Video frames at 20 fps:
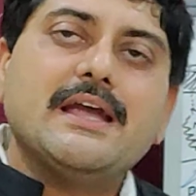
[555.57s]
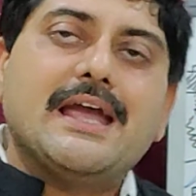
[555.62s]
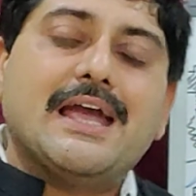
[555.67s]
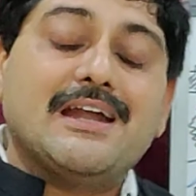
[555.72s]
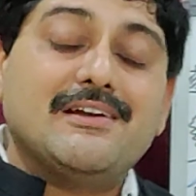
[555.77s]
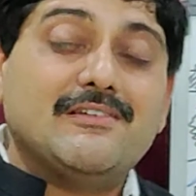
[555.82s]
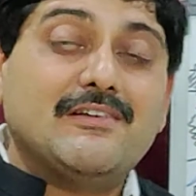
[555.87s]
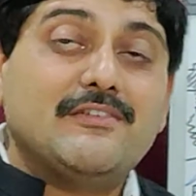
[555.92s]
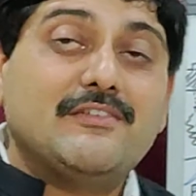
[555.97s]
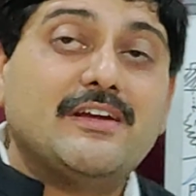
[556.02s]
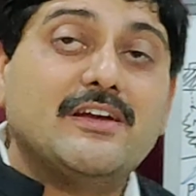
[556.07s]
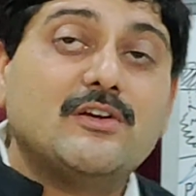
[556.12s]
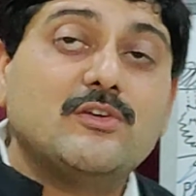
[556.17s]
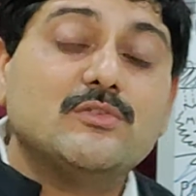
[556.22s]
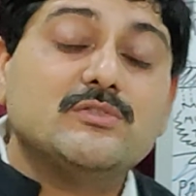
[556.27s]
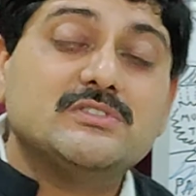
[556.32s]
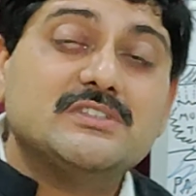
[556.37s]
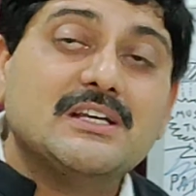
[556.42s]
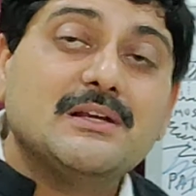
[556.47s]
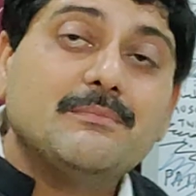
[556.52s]
and when we are
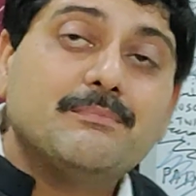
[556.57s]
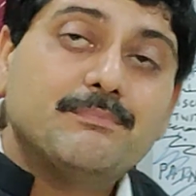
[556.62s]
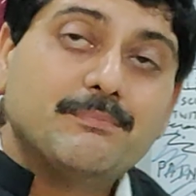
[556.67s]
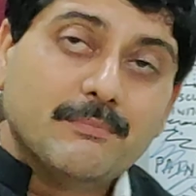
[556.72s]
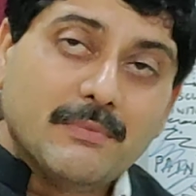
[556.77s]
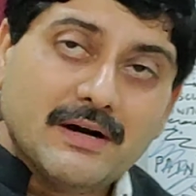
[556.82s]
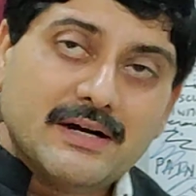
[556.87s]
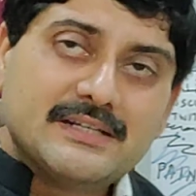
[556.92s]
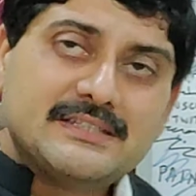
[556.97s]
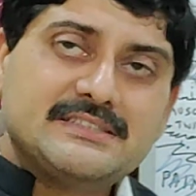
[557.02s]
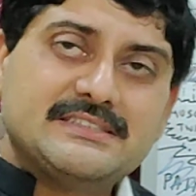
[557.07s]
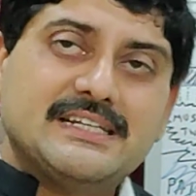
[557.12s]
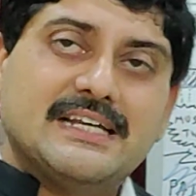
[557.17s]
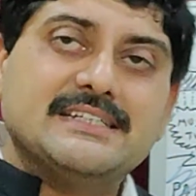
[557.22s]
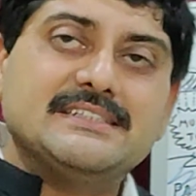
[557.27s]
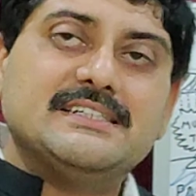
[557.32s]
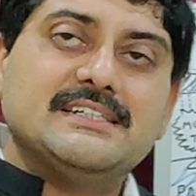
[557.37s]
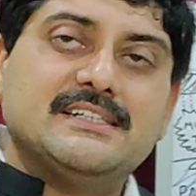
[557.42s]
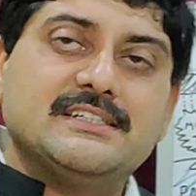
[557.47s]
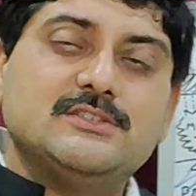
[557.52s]
using burst
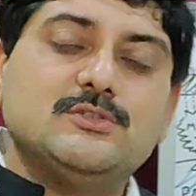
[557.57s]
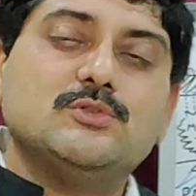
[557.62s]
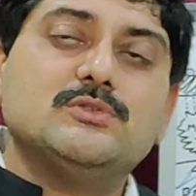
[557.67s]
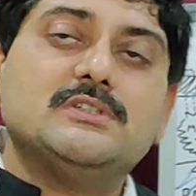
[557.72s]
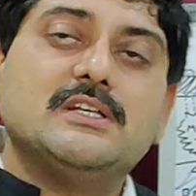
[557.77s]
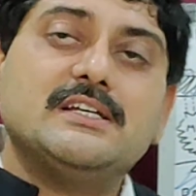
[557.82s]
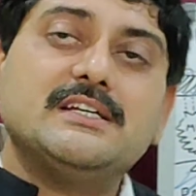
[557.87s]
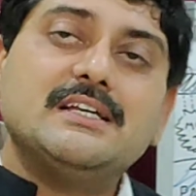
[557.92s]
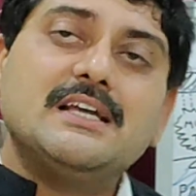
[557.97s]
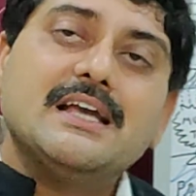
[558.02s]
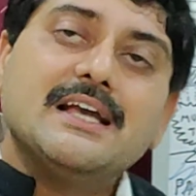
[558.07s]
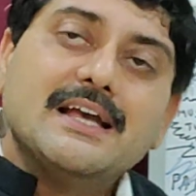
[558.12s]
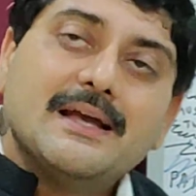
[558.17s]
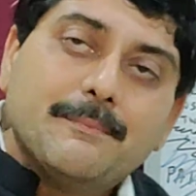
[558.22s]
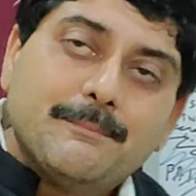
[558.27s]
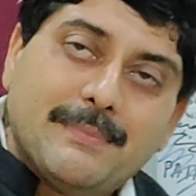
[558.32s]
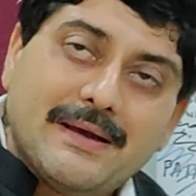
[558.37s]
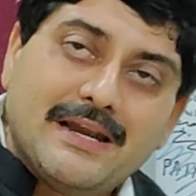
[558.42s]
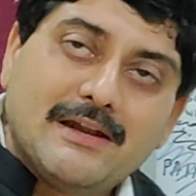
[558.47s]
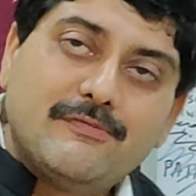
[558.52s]
TENS, it is using
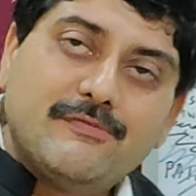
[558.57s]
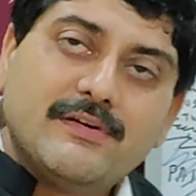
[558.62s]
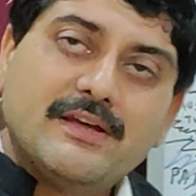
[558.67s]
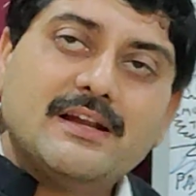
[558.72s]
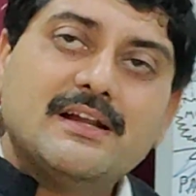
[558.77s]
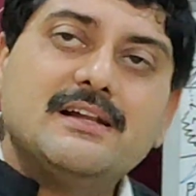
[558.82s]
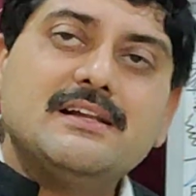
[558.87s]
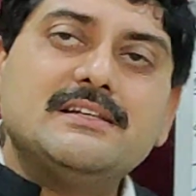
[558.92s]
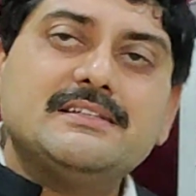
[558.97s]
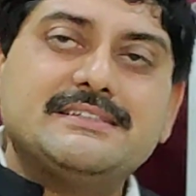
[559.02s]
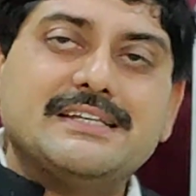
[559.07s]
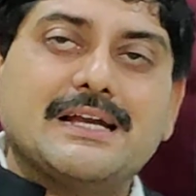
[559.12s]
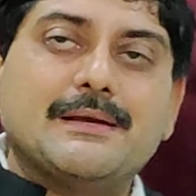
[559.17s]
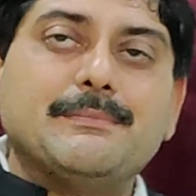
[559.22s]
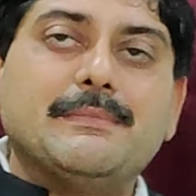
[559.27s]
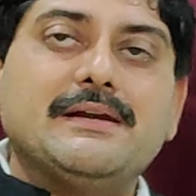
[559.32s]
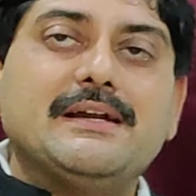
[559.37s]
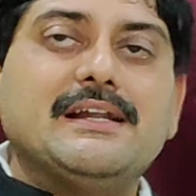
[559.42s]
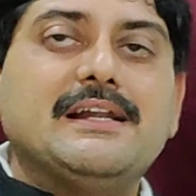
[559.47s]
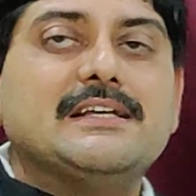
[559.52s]
peripheral,
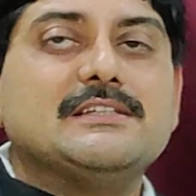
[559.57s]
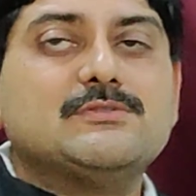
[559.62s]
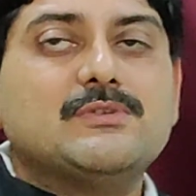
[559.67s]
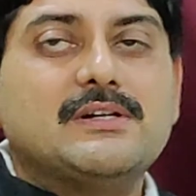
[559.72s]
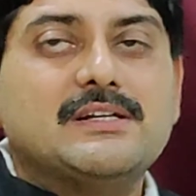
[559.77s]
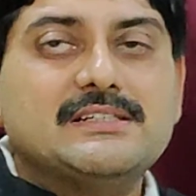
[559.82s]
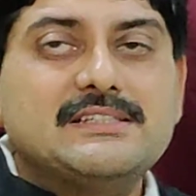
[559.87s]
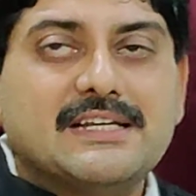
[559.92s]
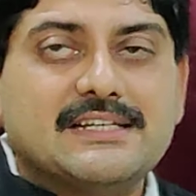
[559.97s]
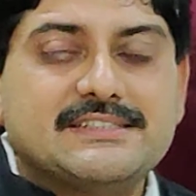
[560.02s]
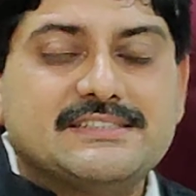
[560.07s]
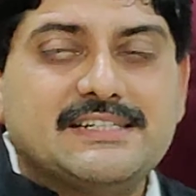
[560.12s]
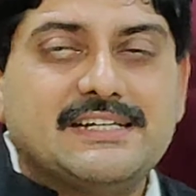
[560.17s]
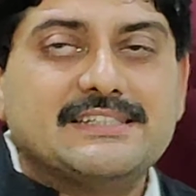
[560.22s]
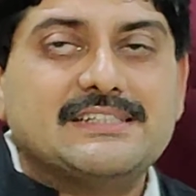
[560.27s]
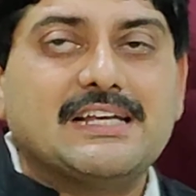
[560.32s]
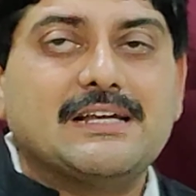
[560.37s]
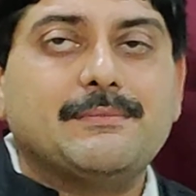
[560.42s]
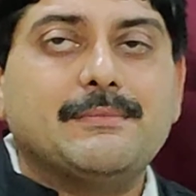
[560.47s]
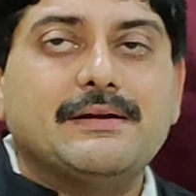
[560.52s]
segmental as well as extra
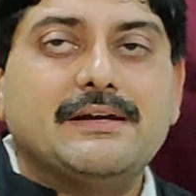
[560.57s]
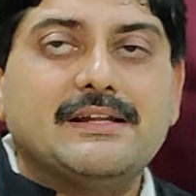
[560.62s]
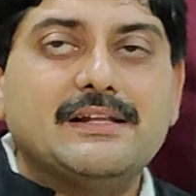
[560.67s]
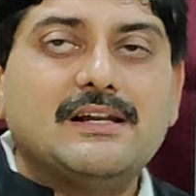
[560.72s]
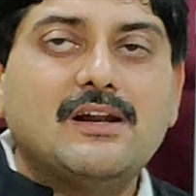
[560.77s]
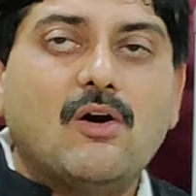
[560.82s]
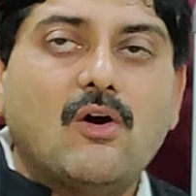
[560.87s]
segmental,